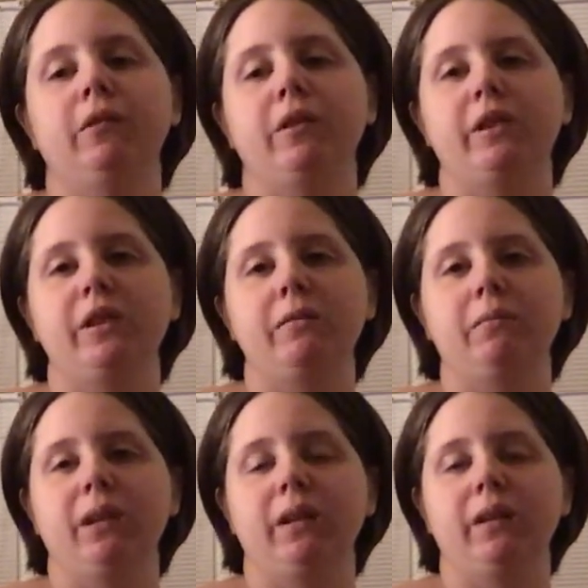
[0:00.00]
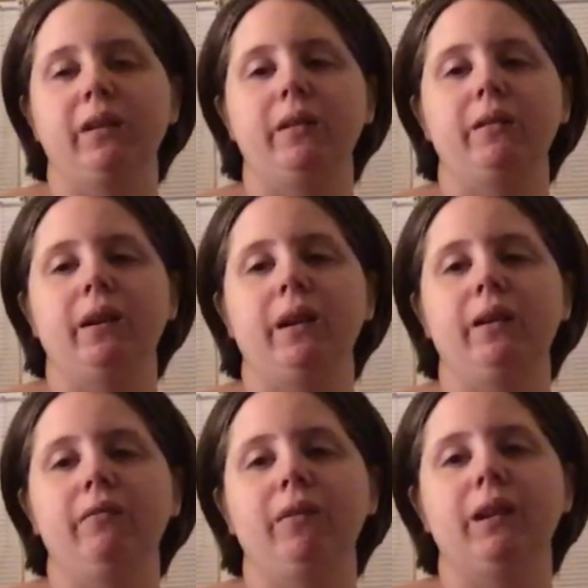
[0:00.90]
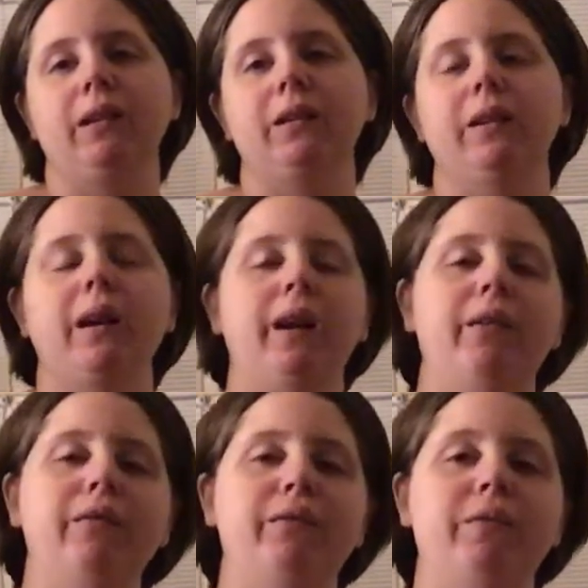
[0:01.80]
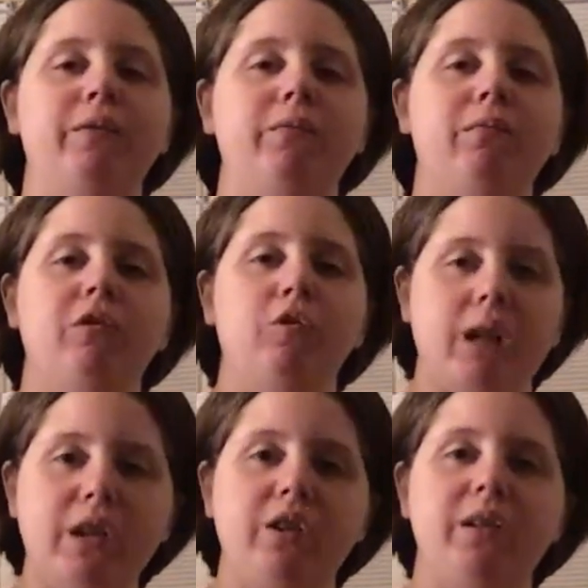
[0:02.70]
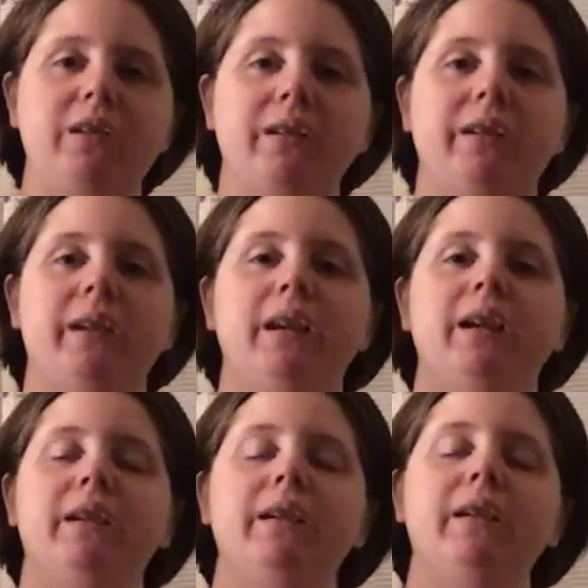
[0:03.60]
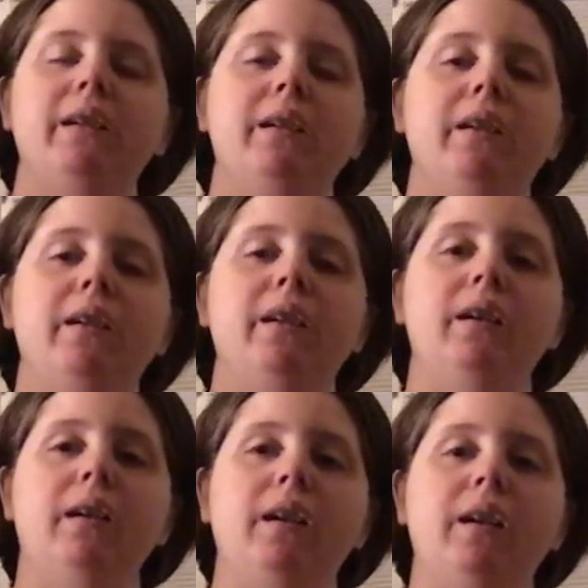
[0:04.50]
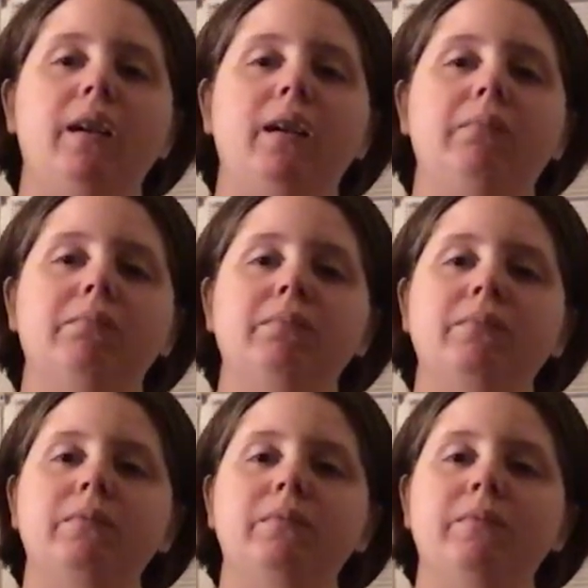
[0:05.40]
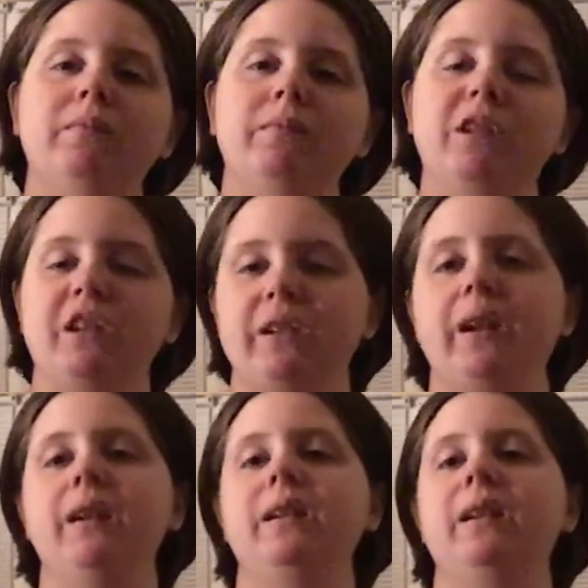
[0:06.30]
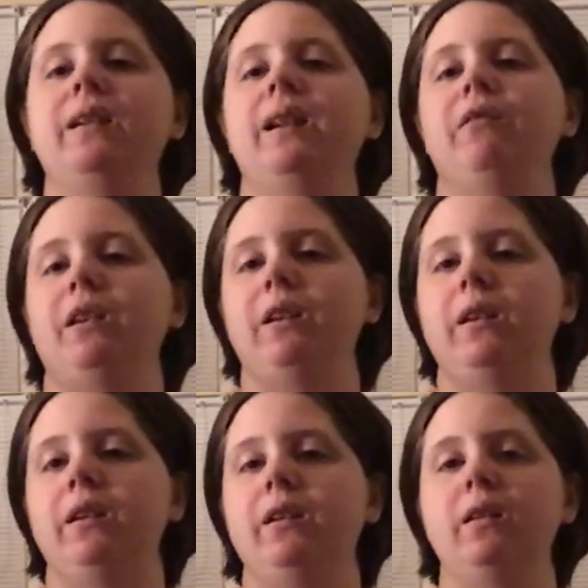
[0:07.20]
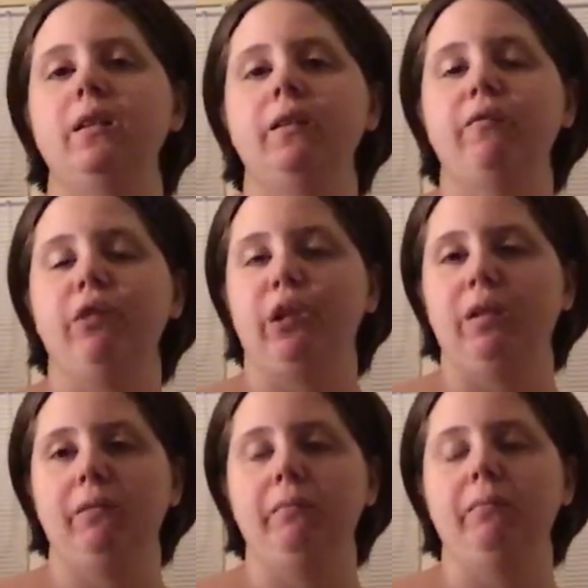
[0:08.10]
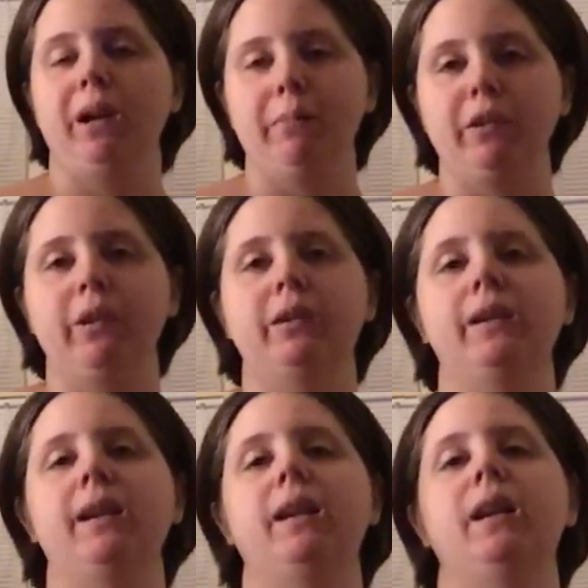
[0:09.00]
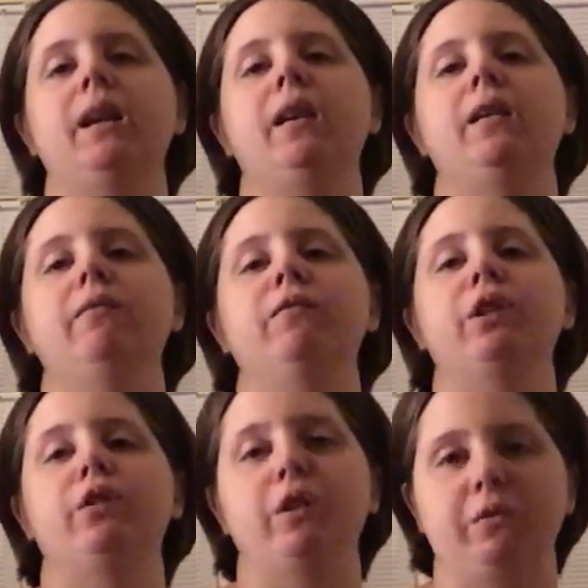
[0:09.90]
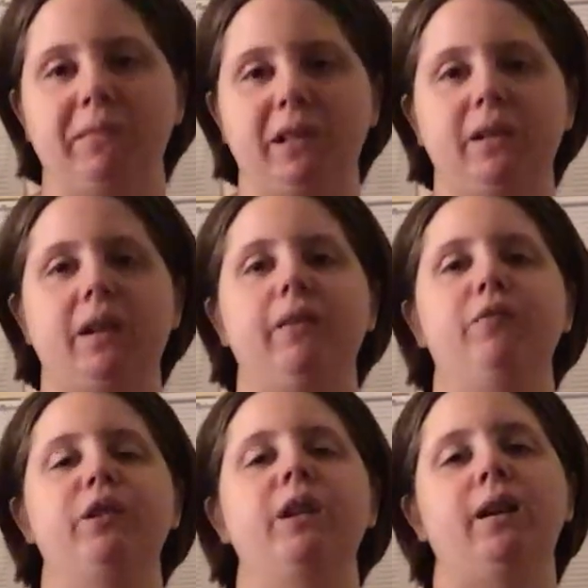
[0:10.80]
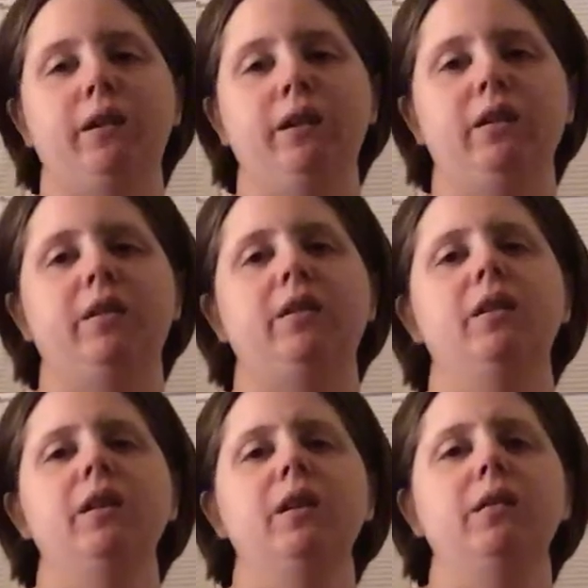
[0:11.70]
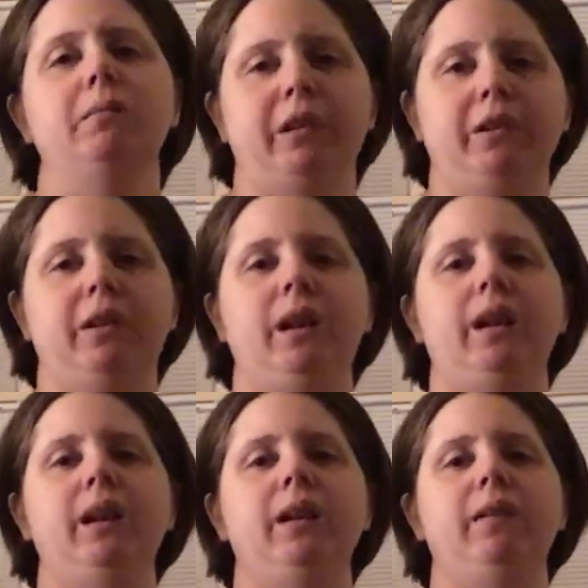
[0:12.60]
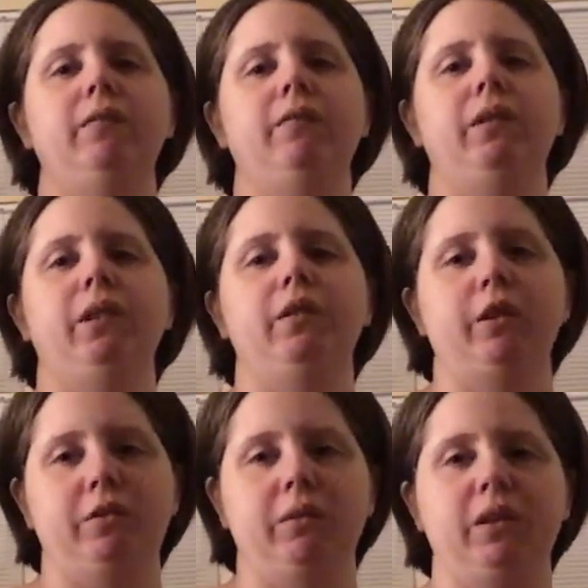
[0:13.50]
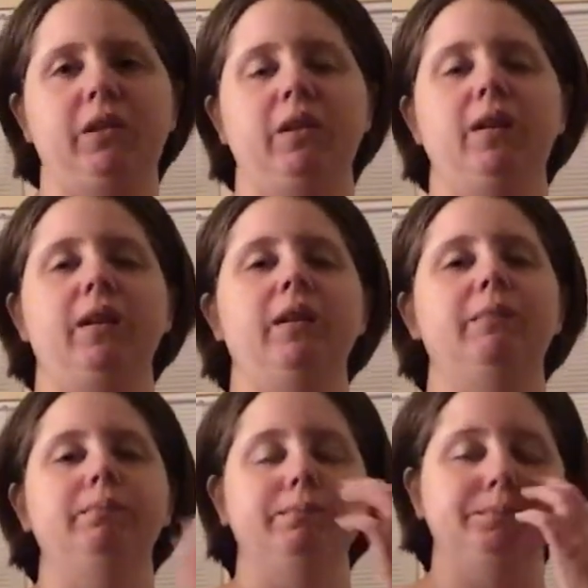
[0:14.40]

Chris's mother and father have graciously um, decided that they were gonna, for my birthday and for Christmas and for Darian's birthday and for Christmas, um,